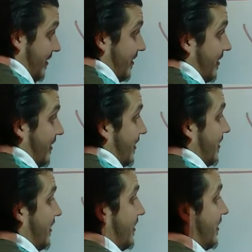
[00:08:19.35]

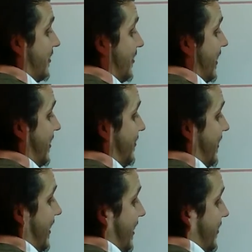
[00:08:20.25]
So we'd have
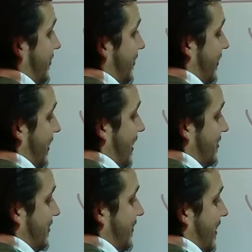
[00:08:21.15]
negative
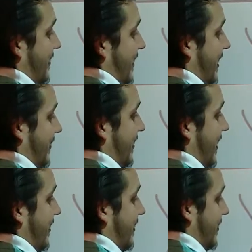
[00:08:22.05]
absolute value of negative
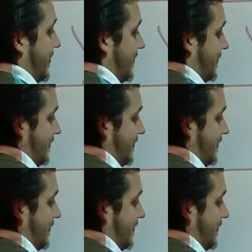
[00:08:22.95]
10.